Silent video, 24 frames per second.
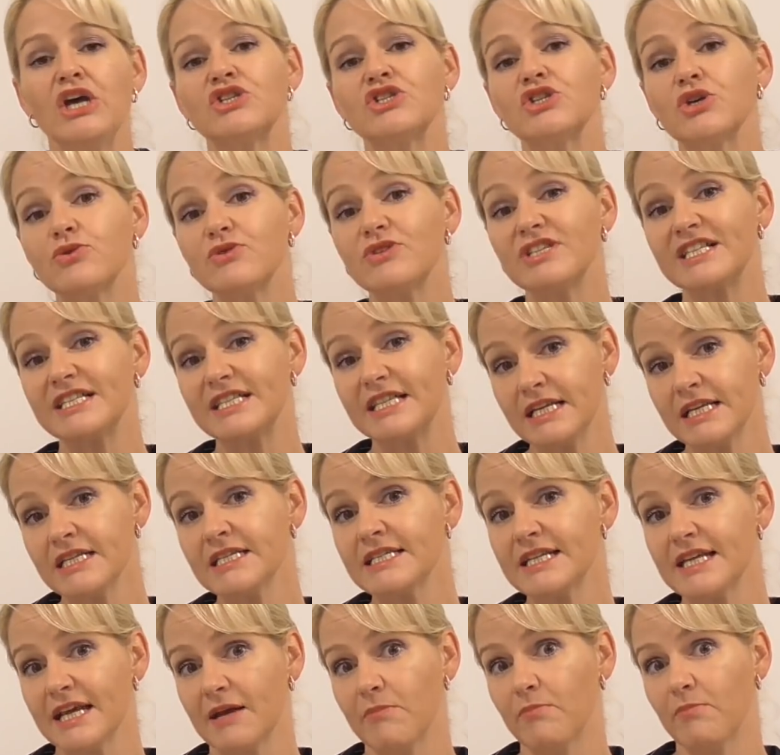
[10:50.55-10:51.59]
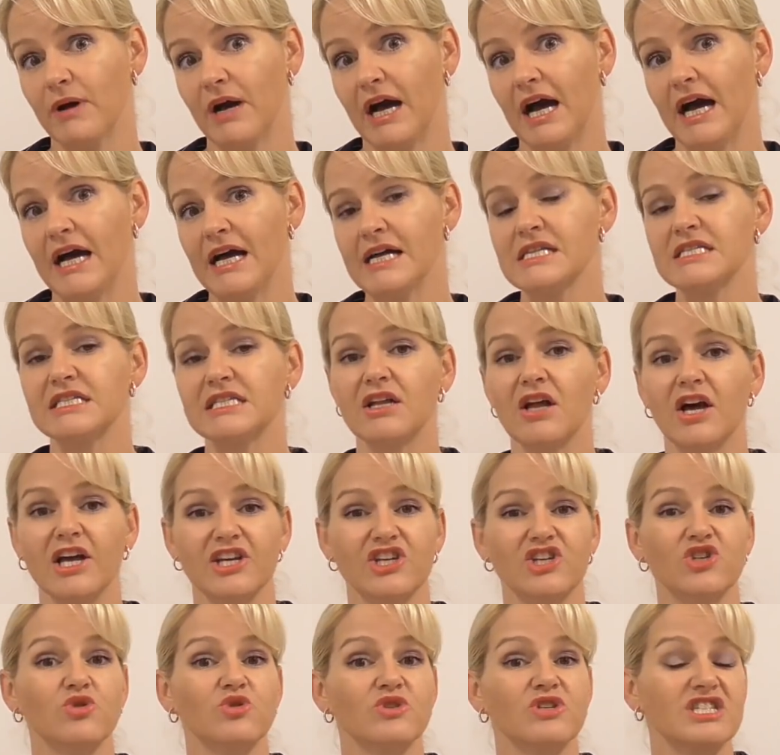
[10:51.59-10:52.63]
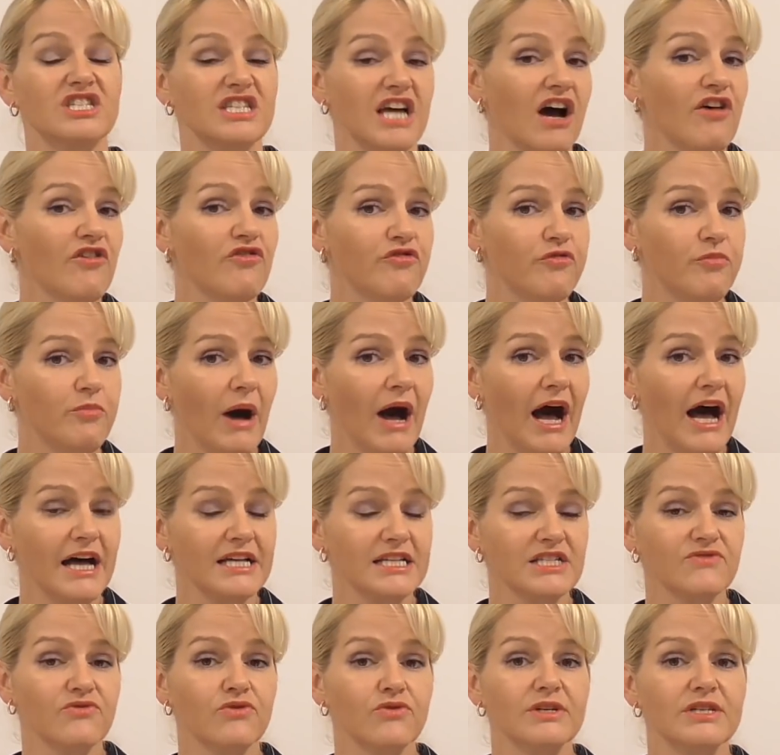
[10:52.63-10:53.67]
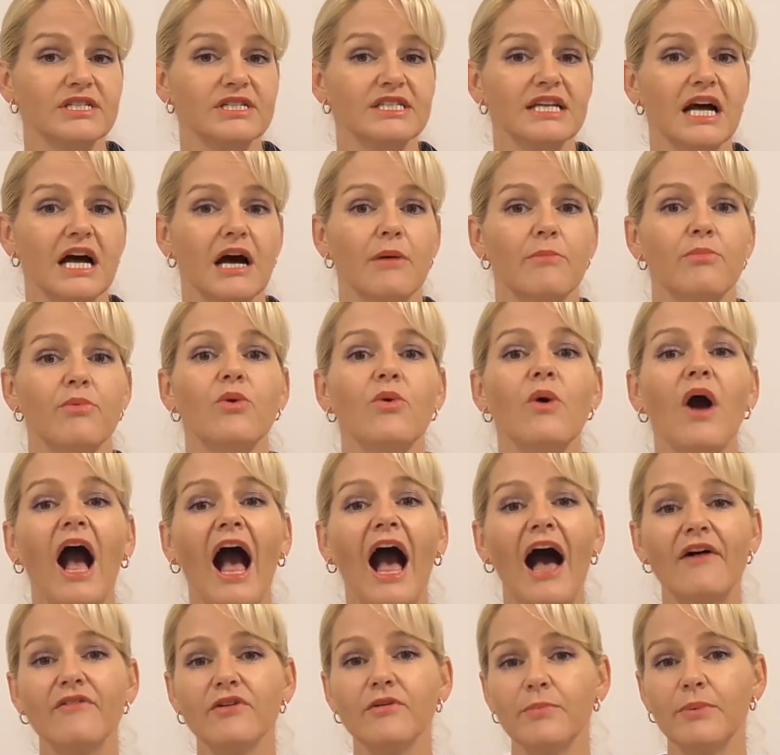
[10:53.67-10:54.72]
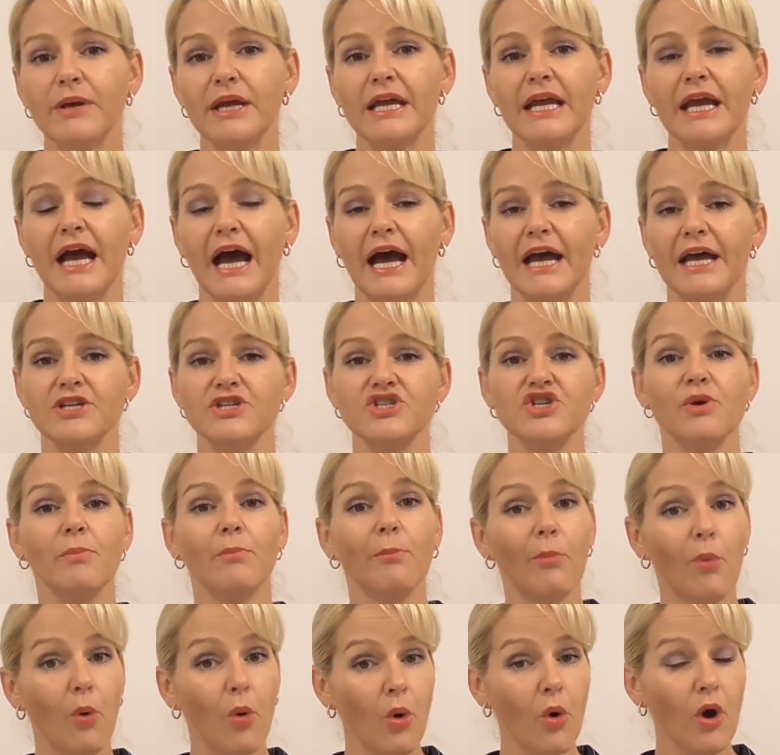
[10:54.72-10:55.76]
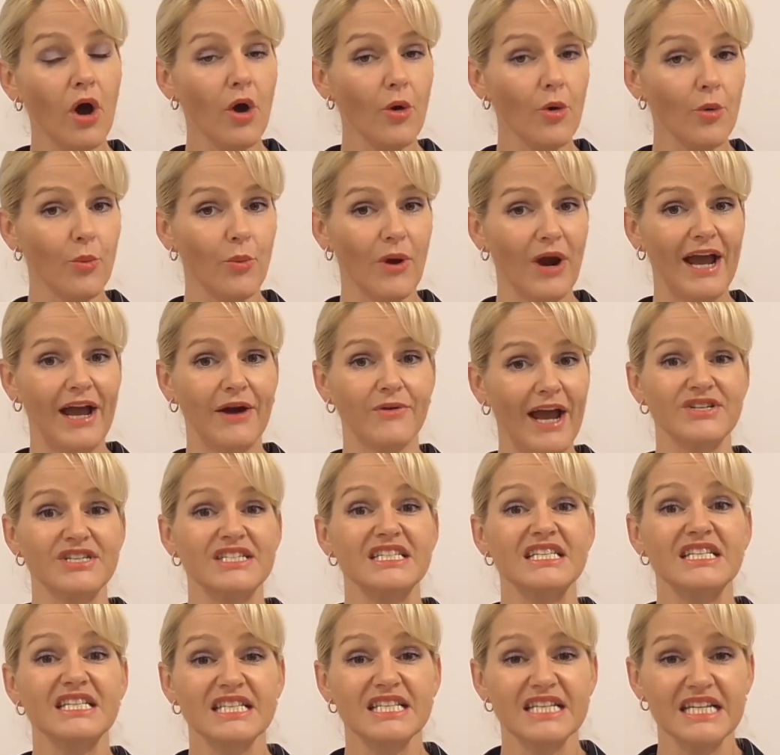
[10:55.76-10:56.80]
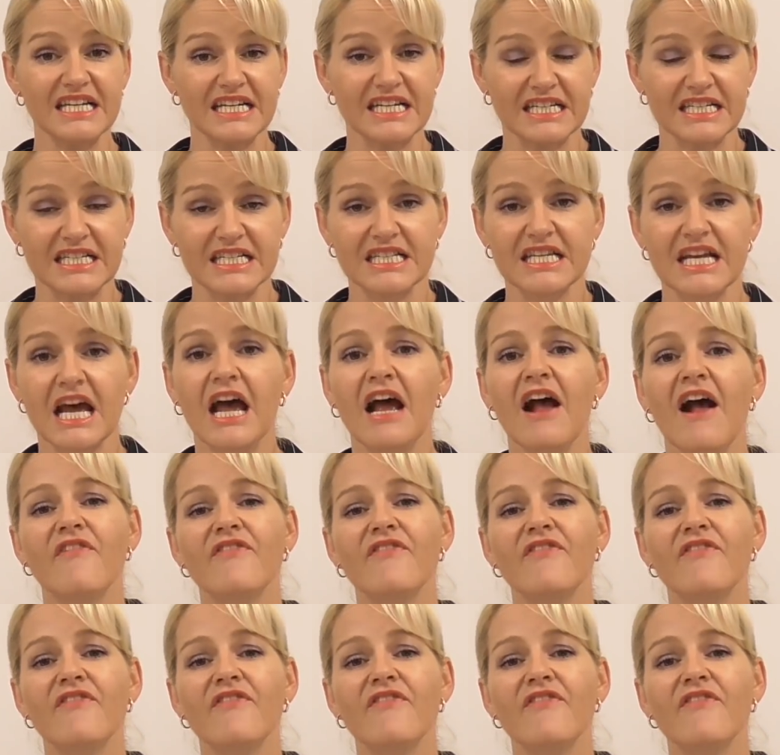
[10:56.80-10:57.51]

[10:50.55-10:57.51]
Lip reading: So Sindet bars, like your Dove bars, for example, have a pH more around 6.